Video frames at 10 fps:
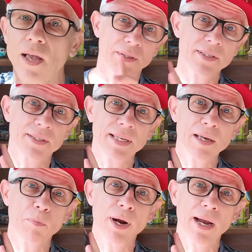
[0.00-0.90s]
This
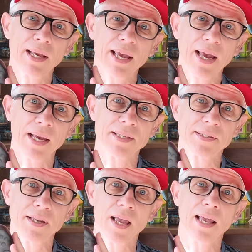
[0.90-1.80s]
Dbrand
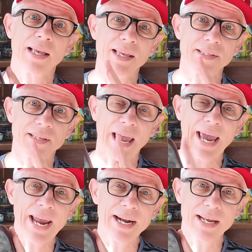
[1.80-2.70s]
case is
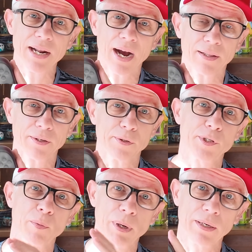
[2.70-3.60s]
$80
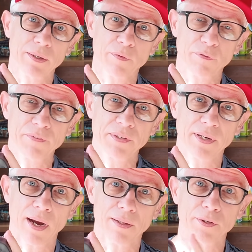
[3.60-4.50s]
compared to the
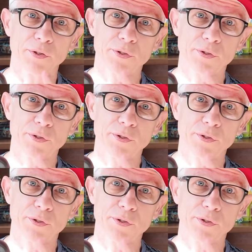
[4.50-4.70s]
$50.